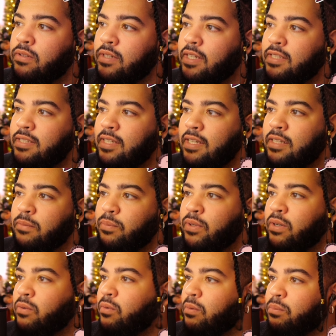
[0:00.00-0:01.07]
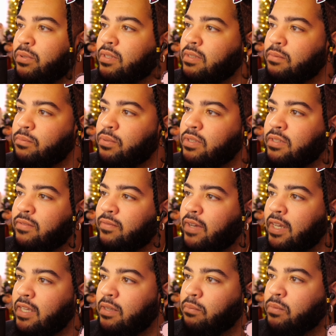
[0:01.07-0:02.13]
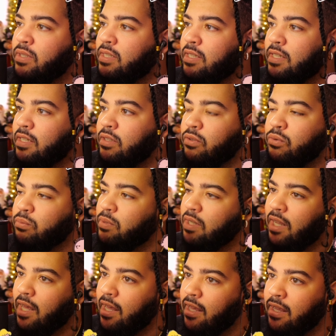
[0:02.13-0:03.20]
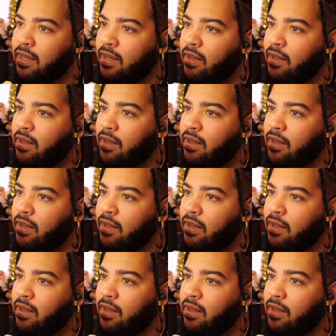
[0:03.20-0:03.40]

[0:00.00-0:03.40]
They say it depends on what Pennsylvania and Michigan do, but like